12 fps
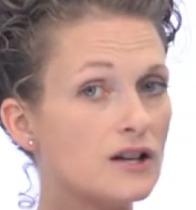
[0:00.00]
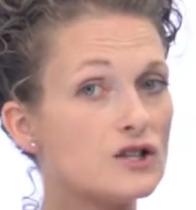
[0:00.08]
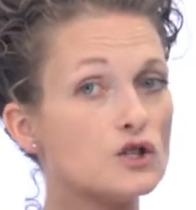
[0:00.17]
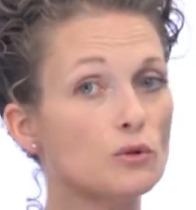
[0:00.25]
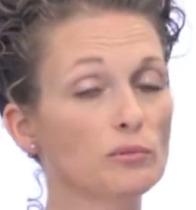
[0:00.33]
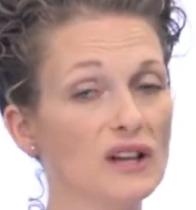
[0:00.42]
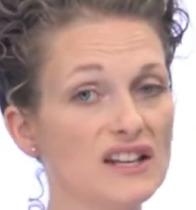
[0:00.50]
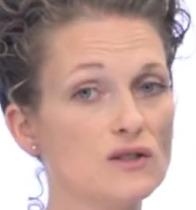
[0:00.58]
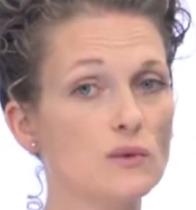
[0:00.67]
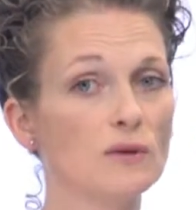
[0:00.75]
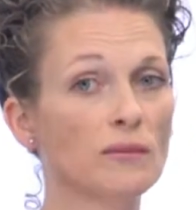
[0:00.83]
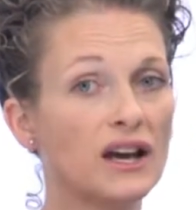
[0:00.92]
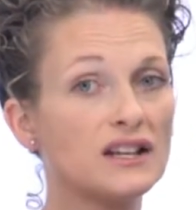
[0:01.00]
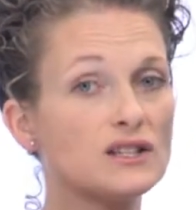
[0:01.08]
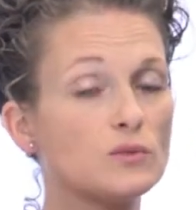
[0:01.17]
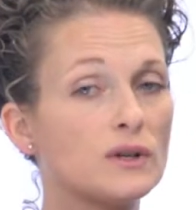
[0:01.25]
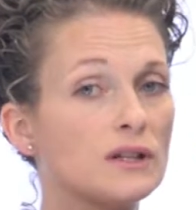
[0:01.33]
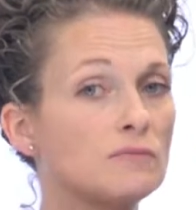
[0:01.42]
So plus 1
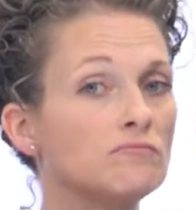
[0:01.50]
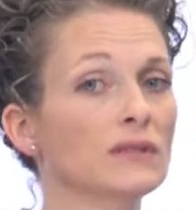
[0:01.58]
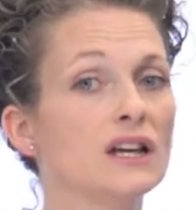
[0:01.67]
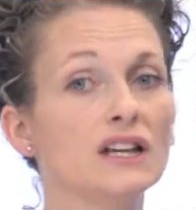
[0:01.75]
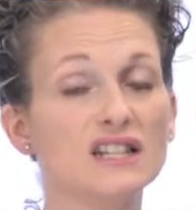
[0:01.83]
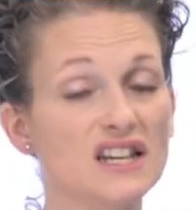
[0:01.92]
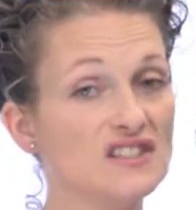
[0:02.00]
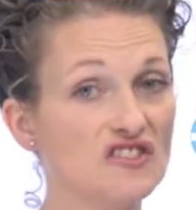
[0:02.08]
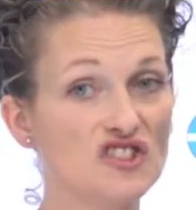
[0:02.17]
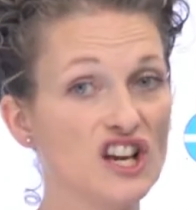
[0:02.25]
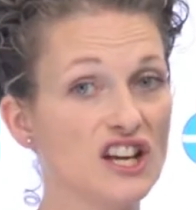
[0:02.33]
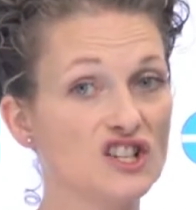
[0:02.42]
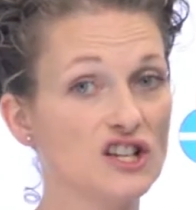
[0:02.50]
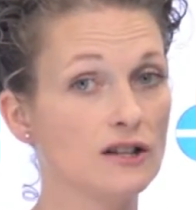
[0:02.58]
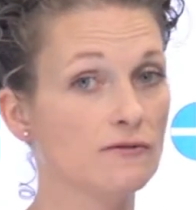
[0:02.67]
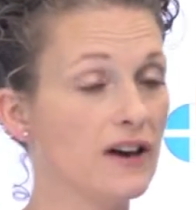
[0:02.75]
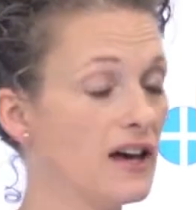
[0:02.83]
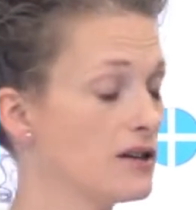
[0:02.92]
minus 1 doesn't change
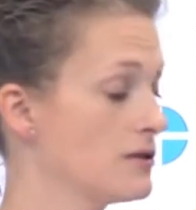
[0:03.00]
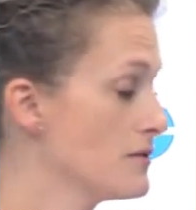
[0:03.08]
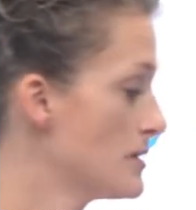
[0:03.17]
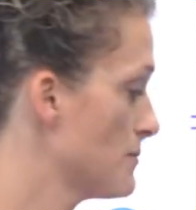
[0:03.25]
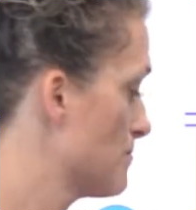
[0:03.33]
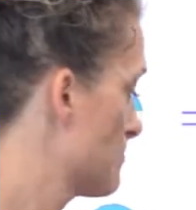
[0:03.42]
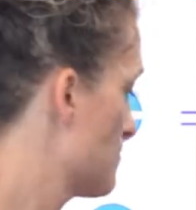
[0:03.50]
any values.